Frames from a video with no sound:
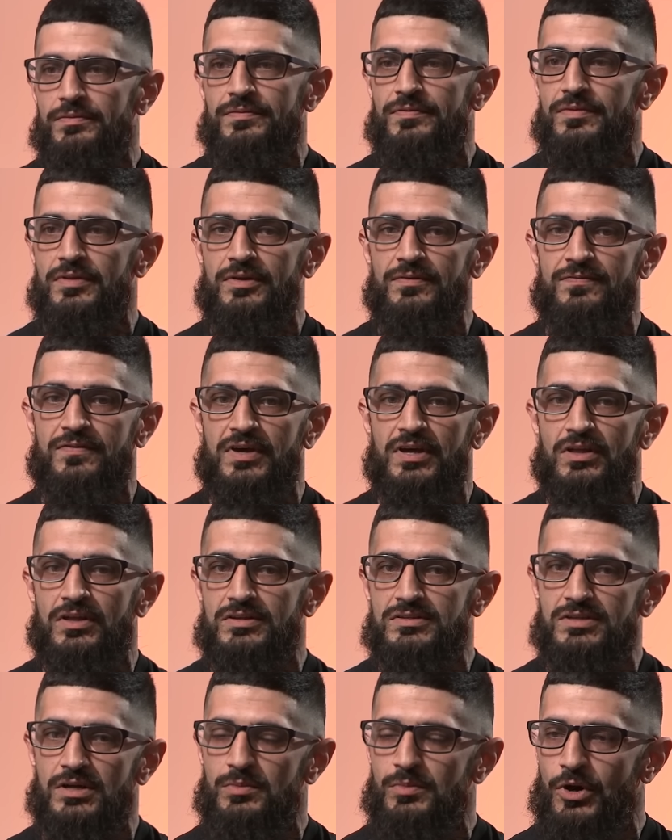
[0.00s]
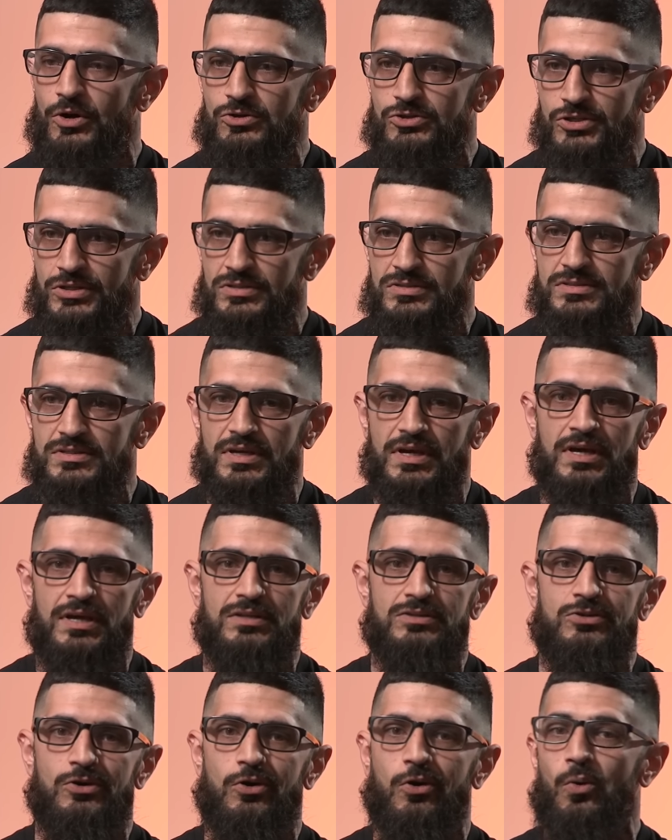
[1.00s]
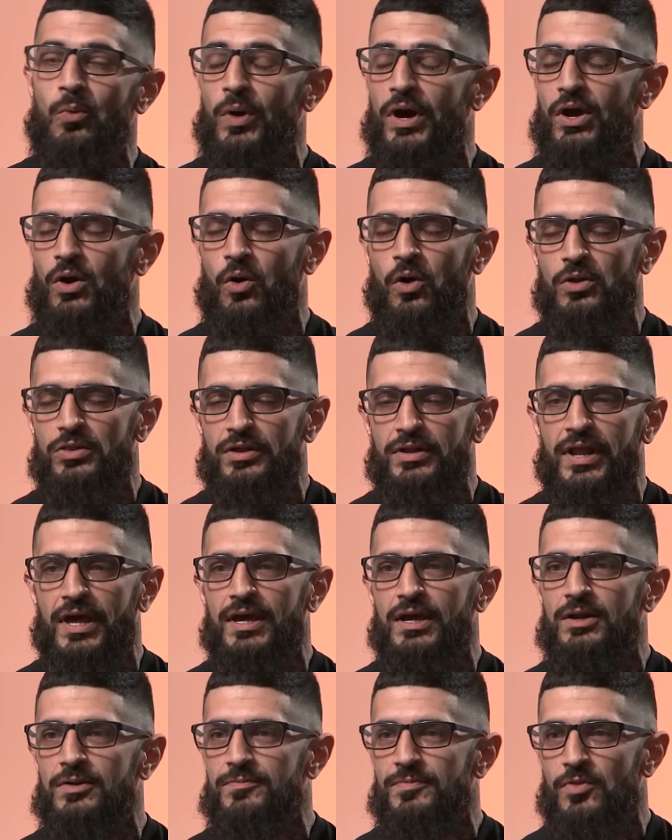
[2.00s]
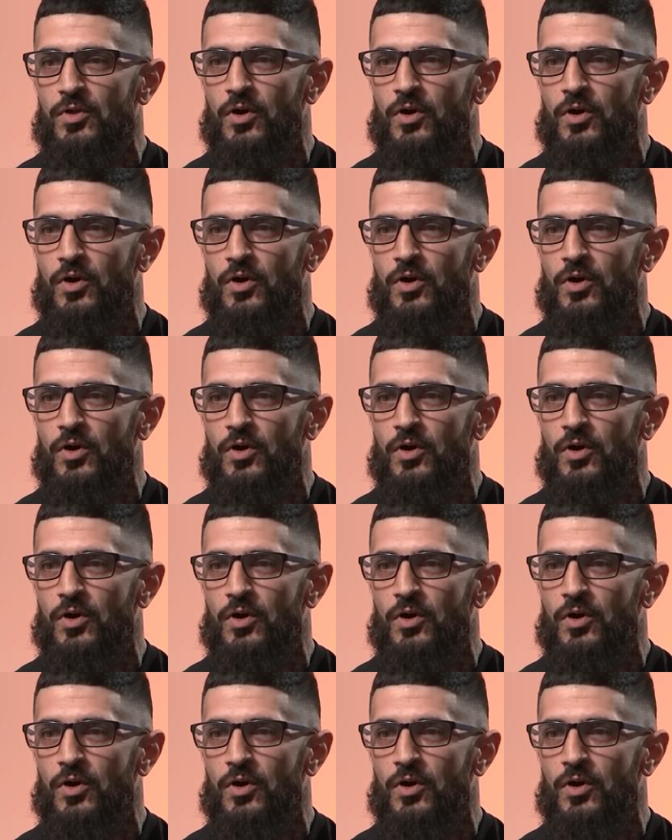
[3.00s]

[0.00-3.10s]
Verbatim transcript: of the feelings and emotions. It took away all the negative